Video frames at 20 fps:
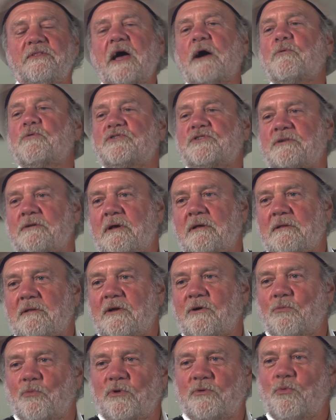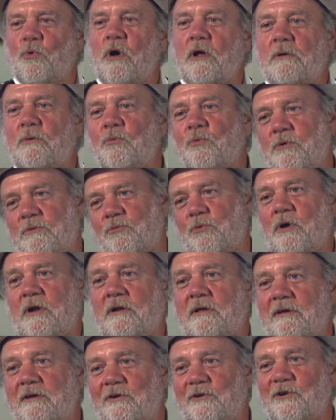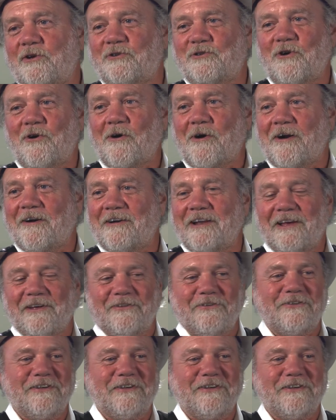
that was another thing. With wanting a guitar, now